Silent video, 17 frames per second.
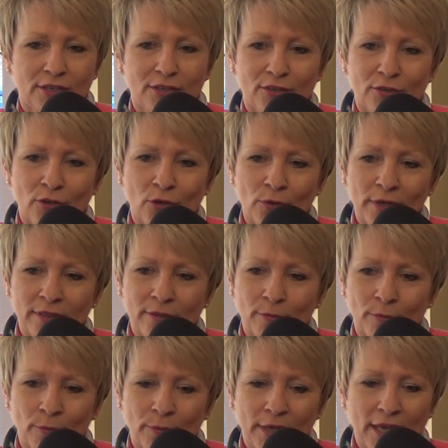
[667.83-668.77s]
You know, knowing
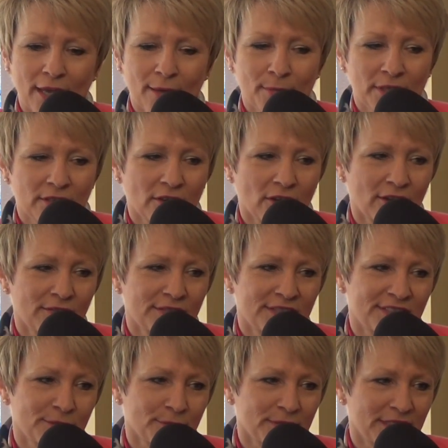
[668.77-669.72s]
that when we came into
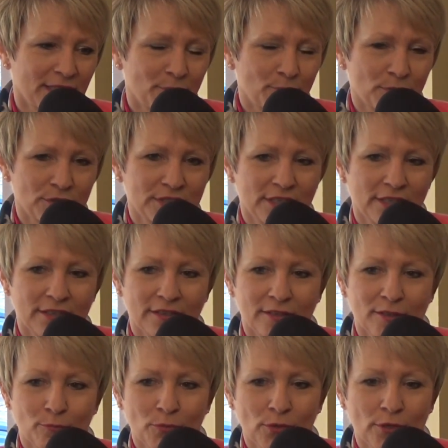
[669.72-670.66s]
office, it was 8%
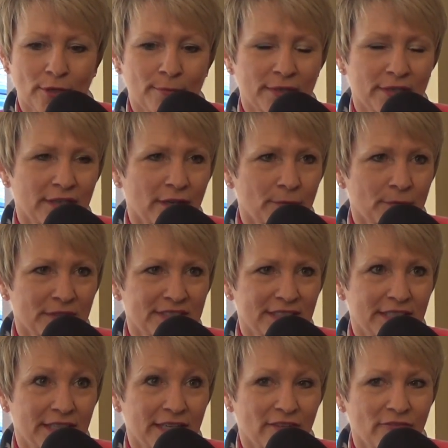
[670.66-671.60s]
unemployment. Now we're
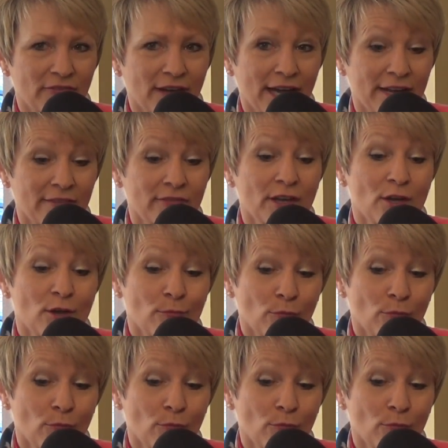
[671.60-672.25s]
sitting at five.